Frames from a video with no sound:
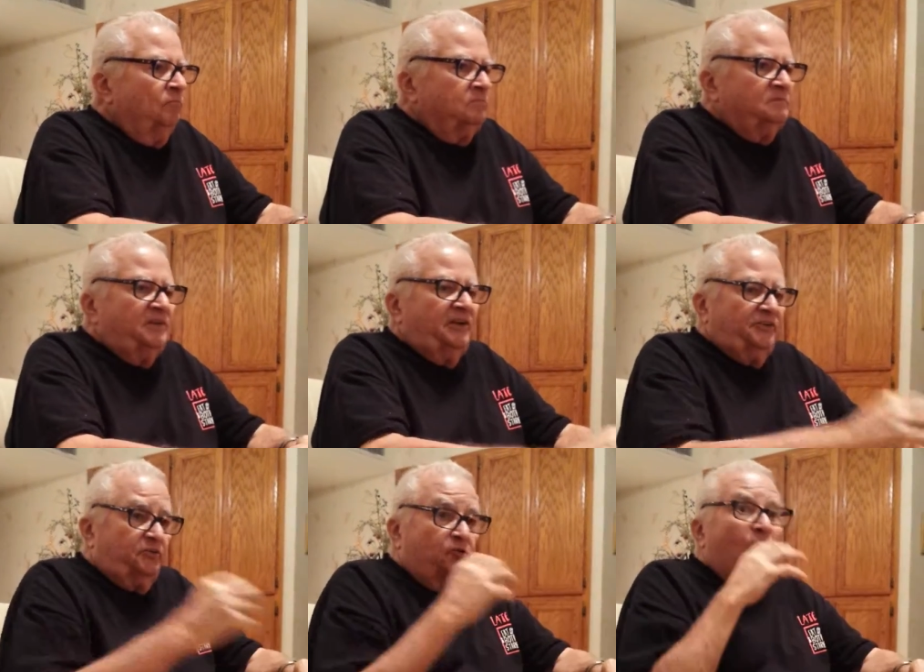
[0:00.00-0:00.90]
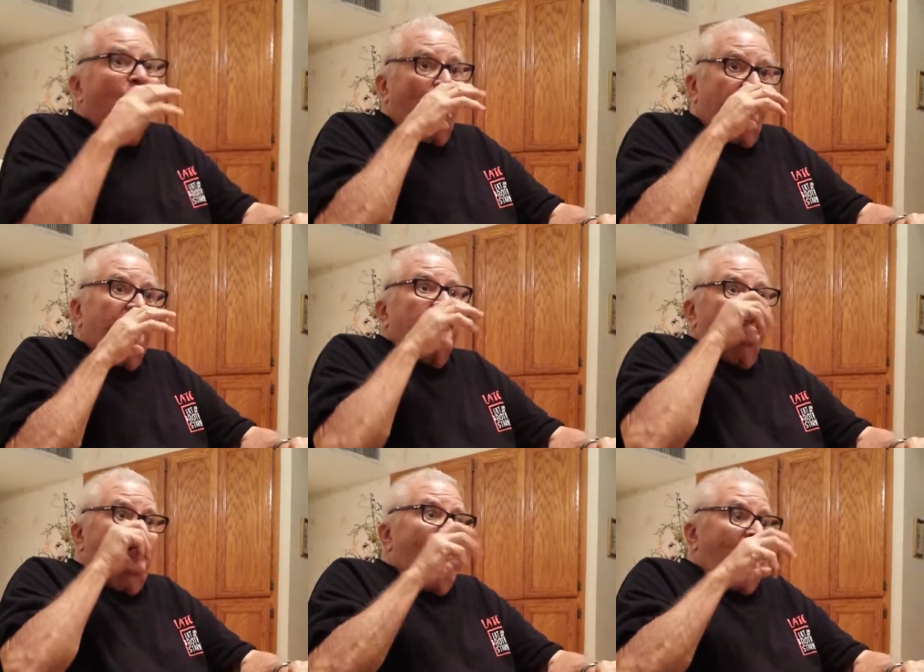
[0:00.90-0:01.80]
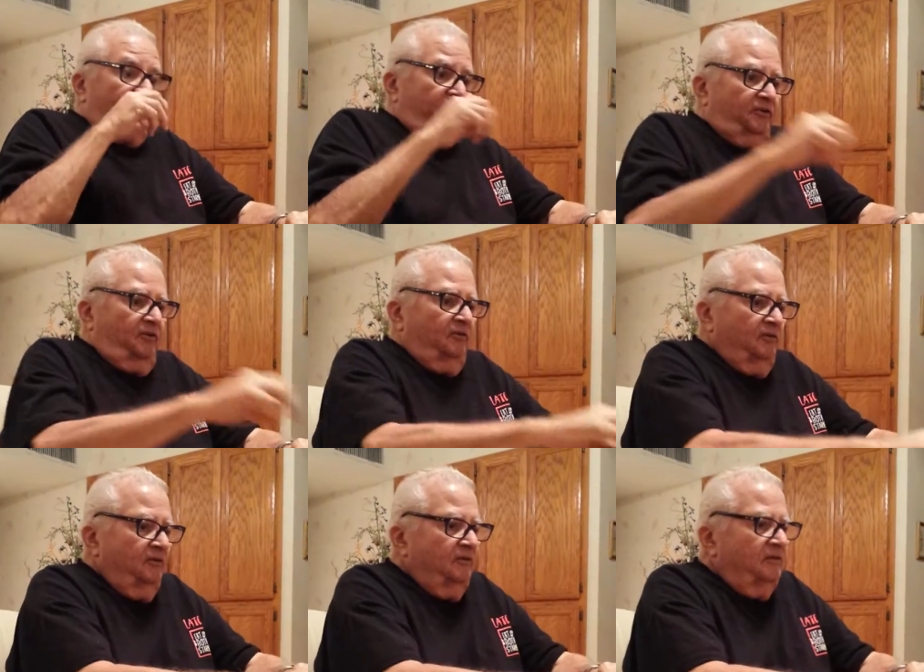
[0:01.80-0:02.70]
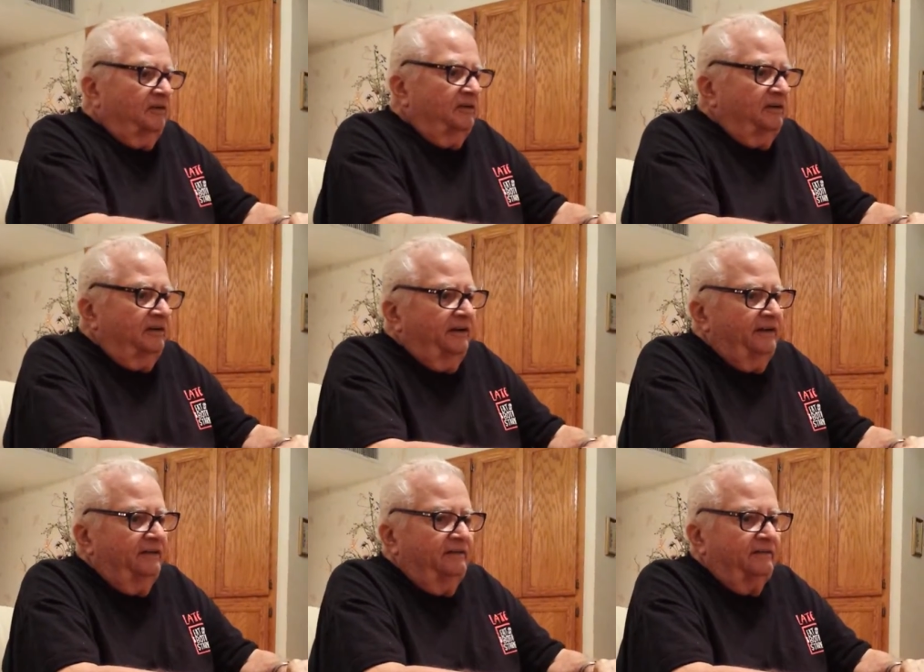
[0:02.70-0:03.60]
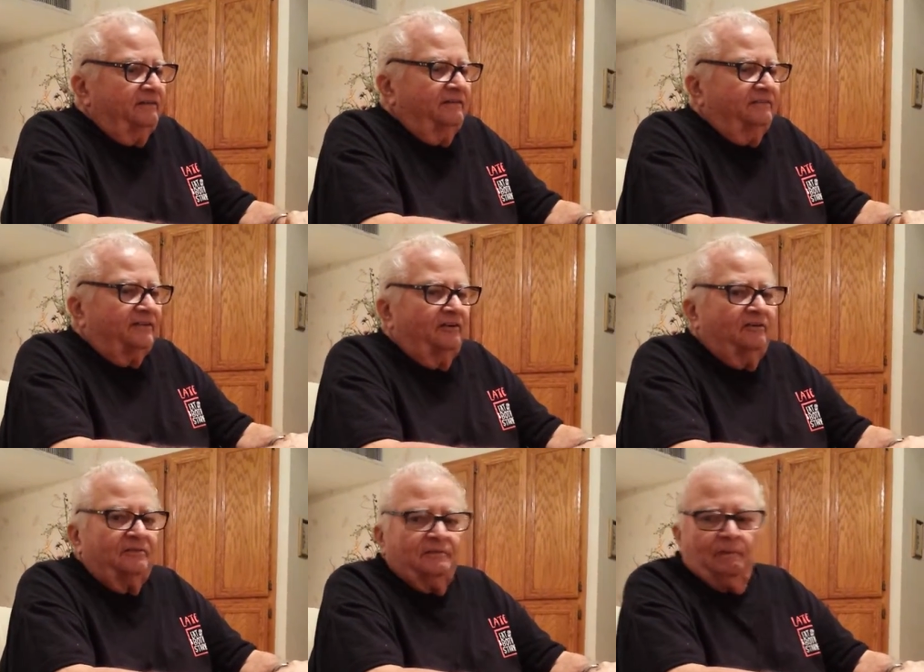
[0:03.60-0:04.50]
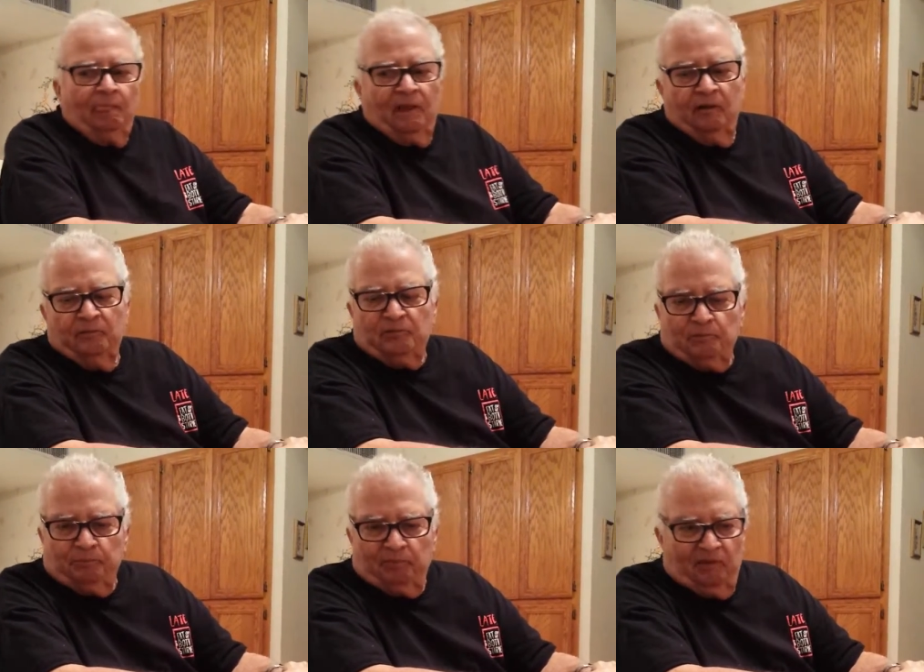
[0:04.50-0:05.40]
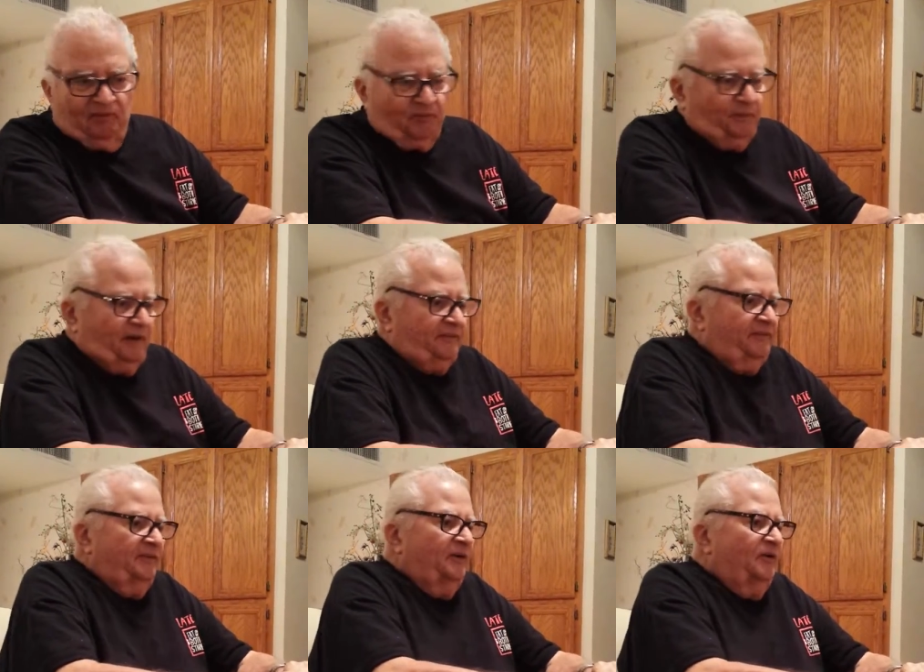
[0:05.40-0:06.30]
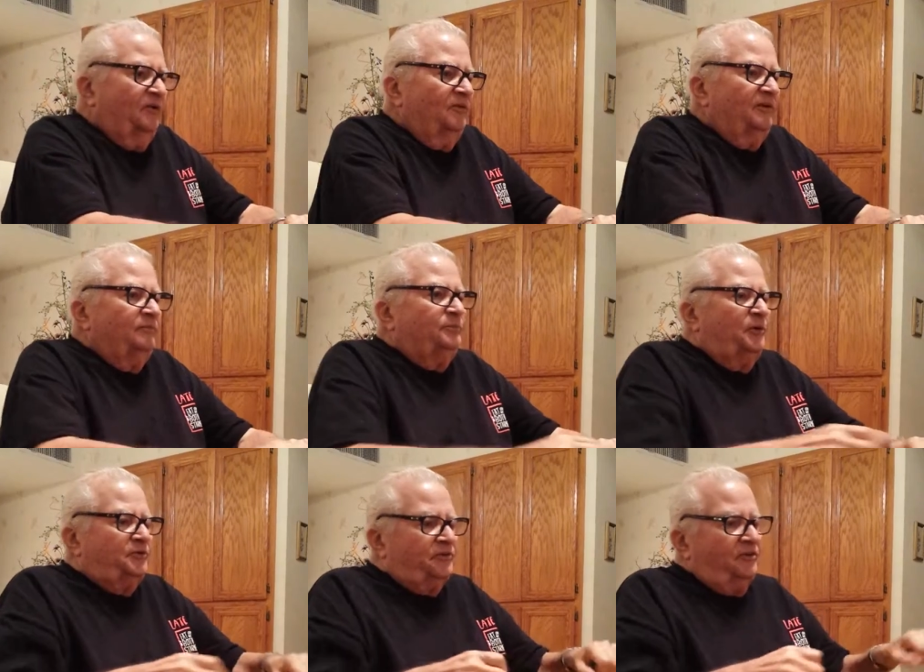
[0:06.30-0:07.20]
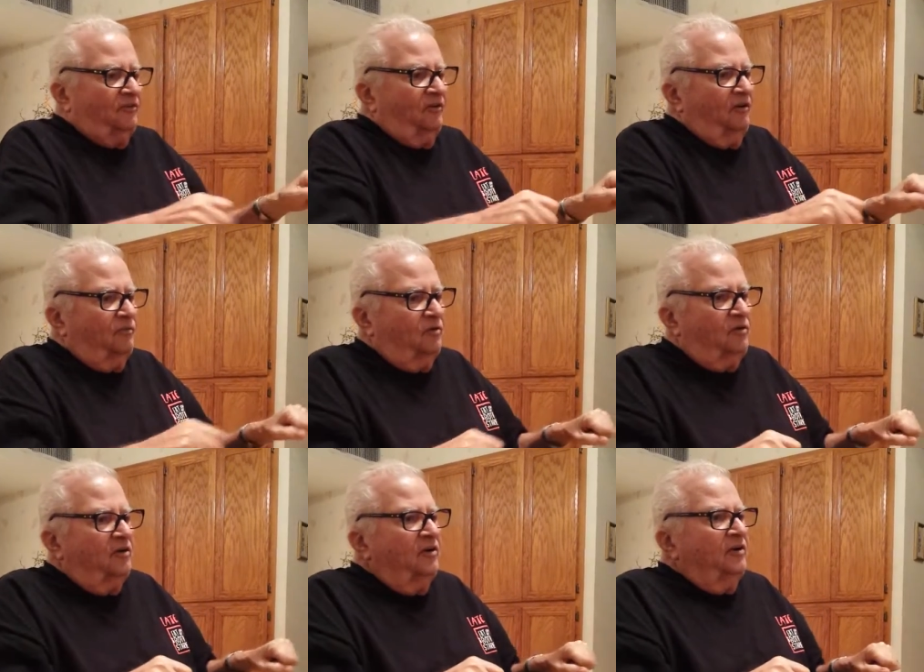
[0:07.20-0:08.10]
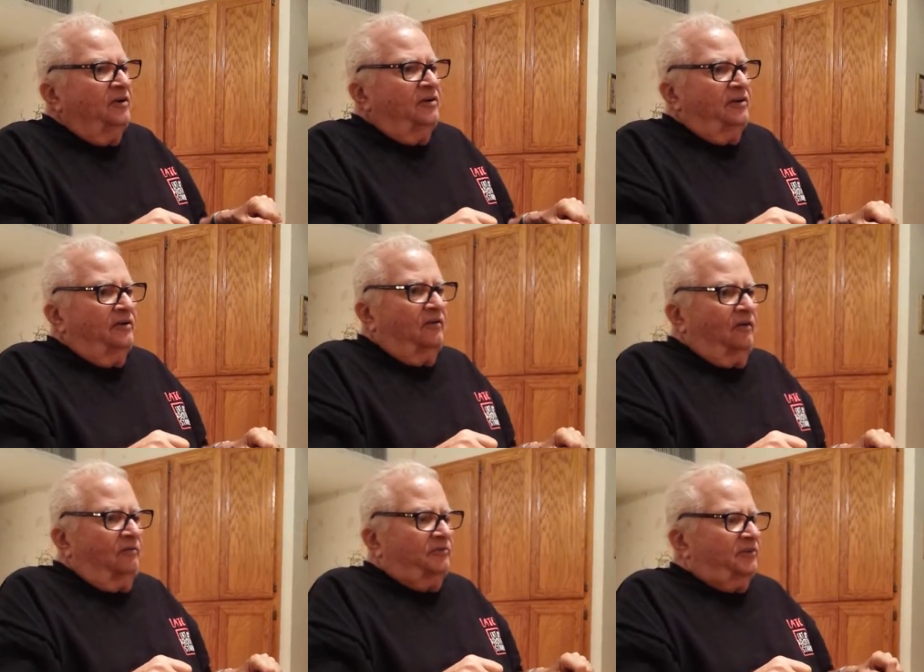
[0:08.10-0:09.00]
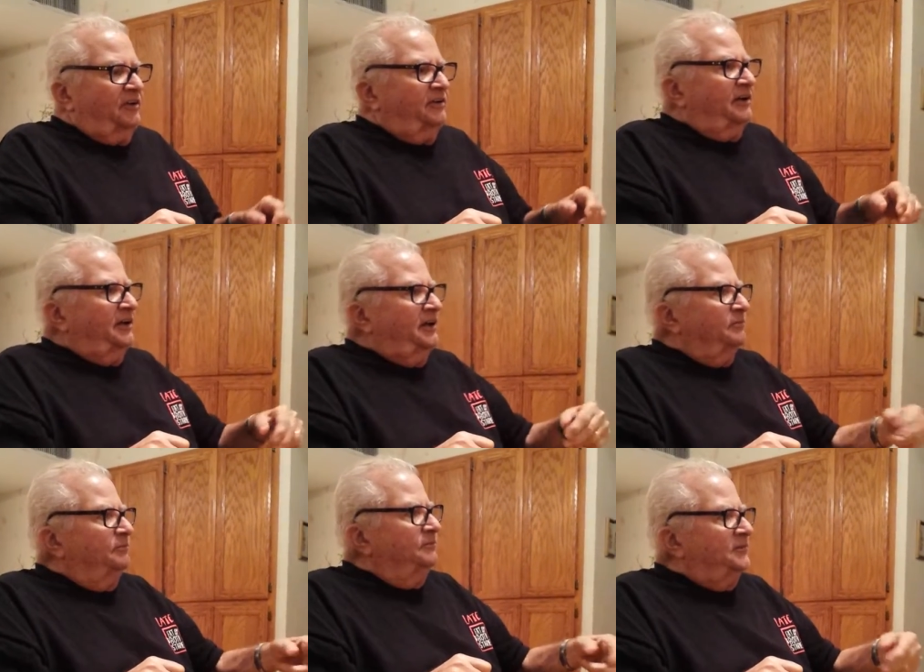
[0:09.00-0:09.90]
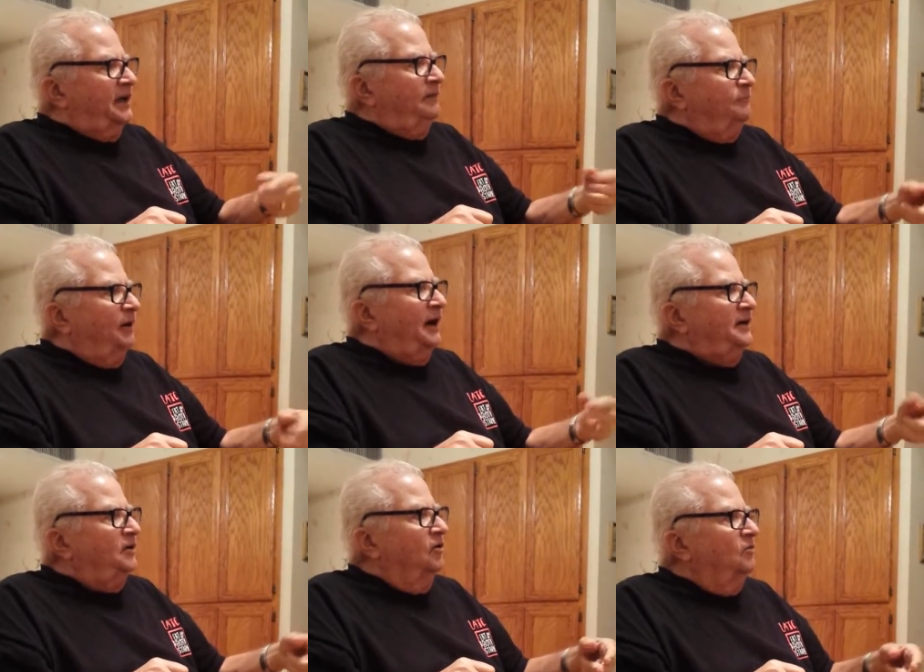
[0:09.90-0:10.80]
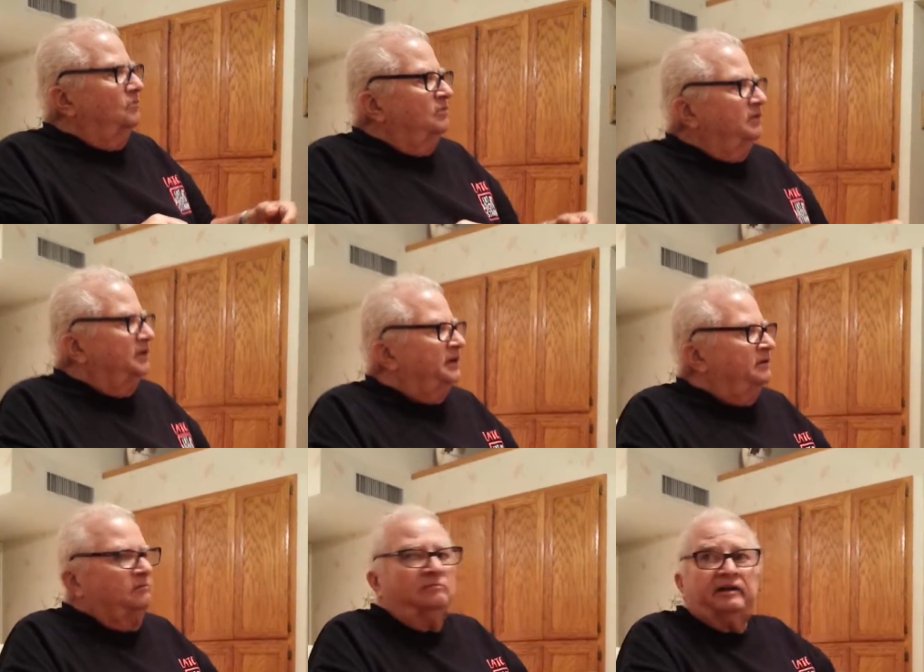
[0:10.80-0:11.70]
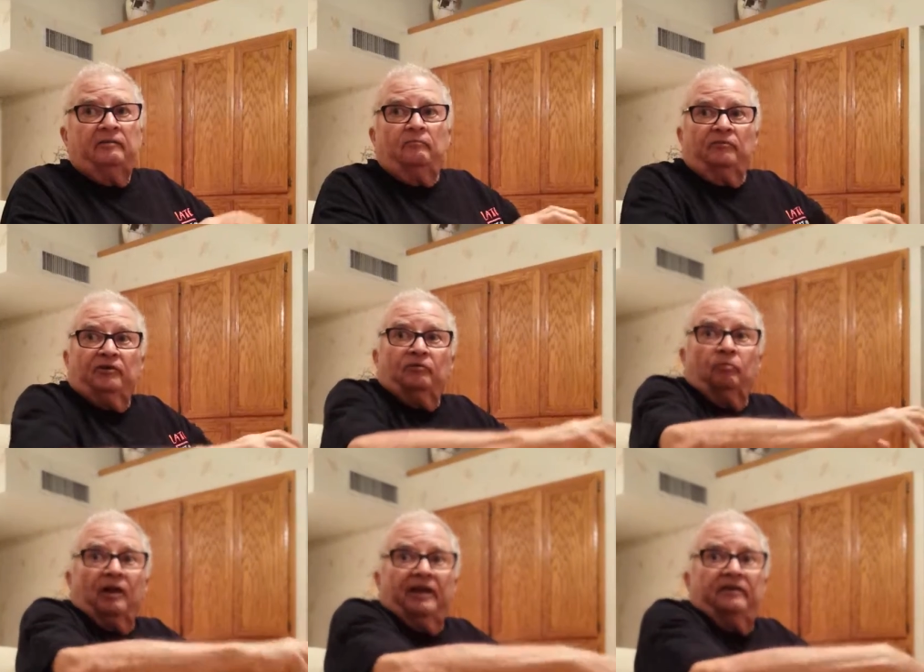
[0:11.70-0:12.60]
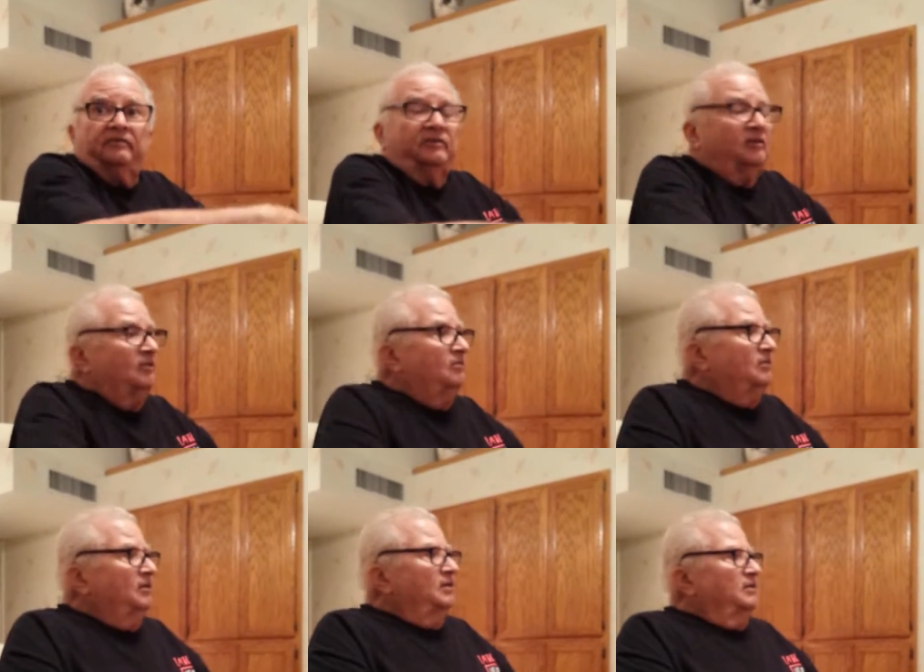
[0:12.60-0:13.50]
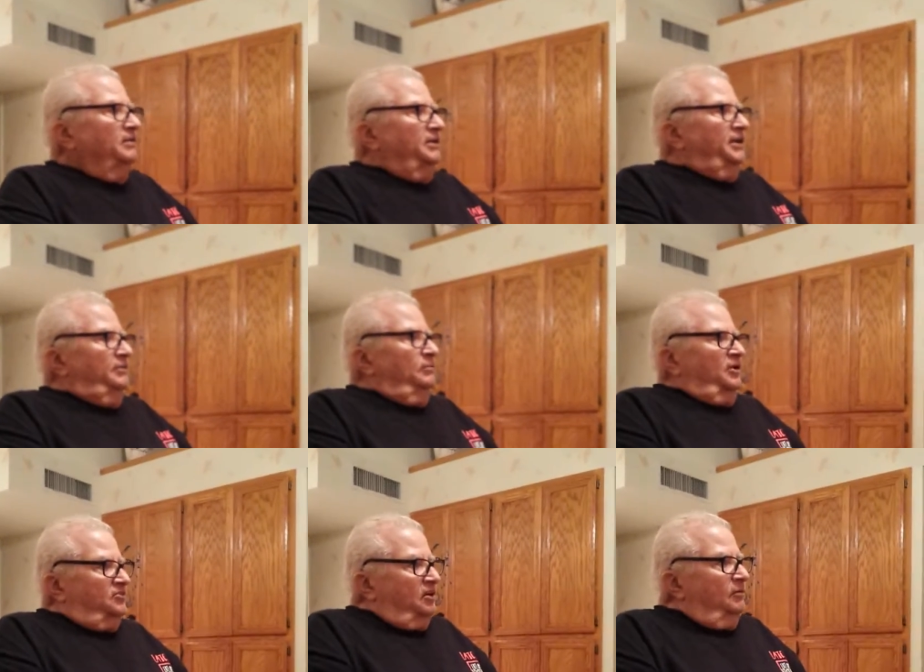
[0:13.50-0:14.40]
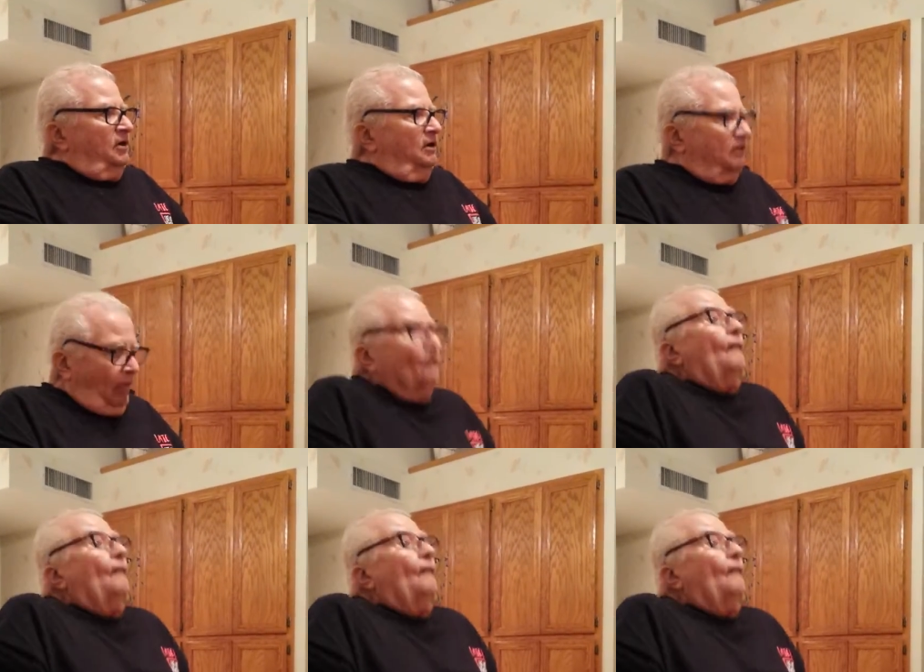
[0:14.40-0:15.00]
And then it's growing in your mouth, you know. And so I'm spitting, you know, and I'm pushing along. And all of a sudden I hit a damn pine cone in the real blade, you know. It hit my stomach and